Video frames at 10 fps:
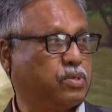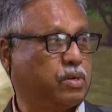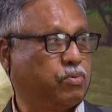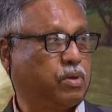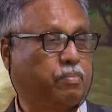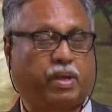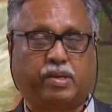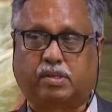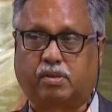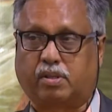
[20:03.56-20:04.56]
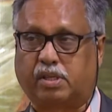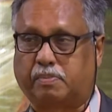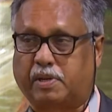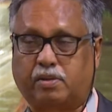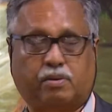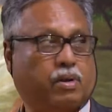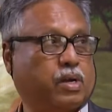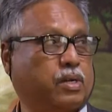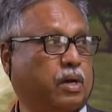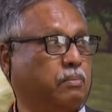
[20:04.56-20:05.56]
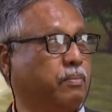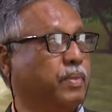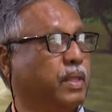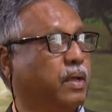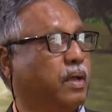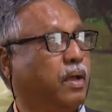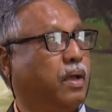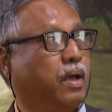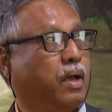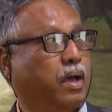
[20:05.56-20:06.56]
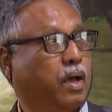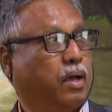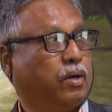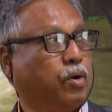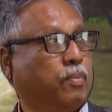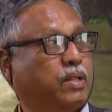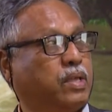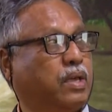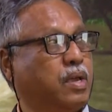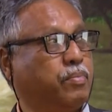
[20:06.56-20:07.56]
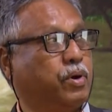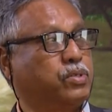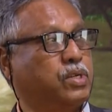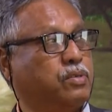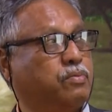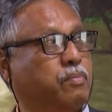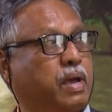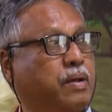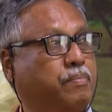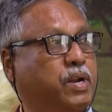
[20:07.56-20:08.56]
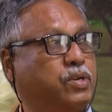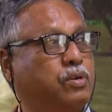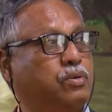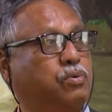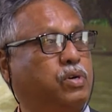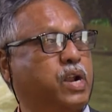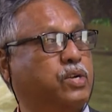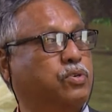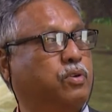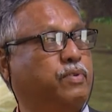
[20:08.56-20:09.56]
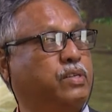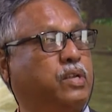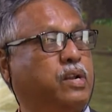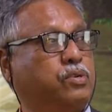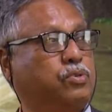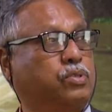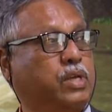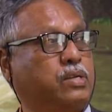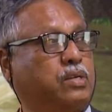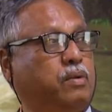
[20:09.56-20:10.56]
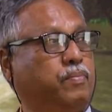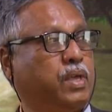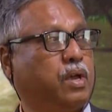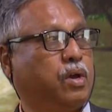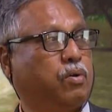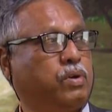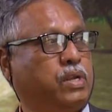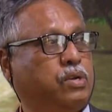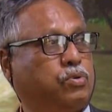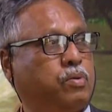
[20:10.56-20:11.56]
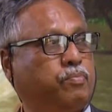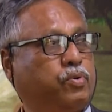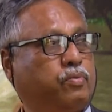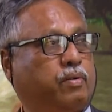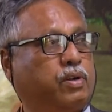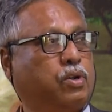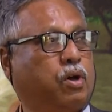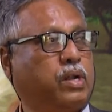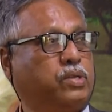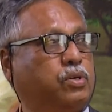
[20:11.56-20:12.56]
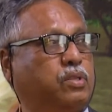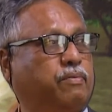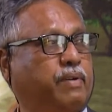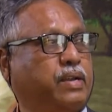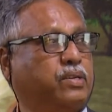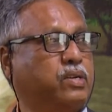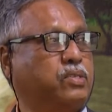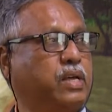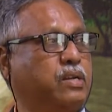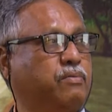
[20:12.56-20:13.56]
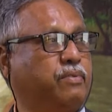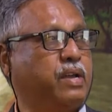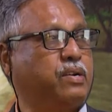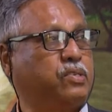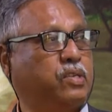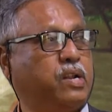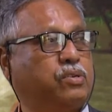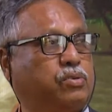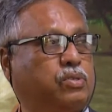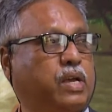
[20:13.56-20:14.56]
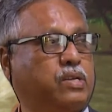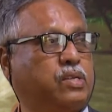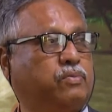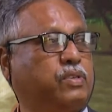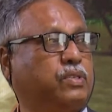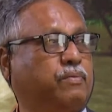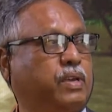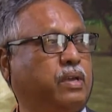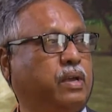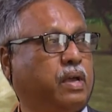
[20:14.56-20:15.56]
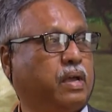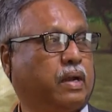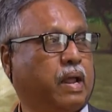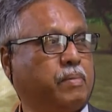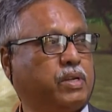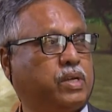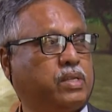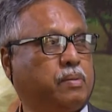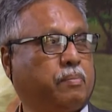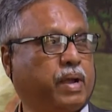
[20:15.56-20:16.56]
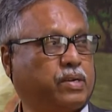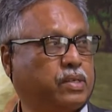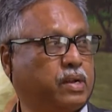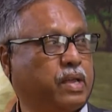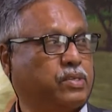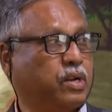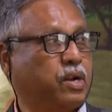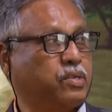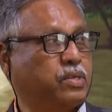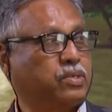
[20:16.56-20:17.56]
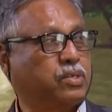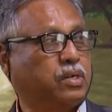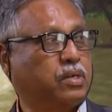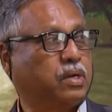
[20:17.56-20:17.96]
are doing PhD on this particular term. Global thinking process from adaptation to creation of resilient society. We need to improve our knowledge on the factors that define resilient societies vis-a-vis climate change impacts and natural disaster.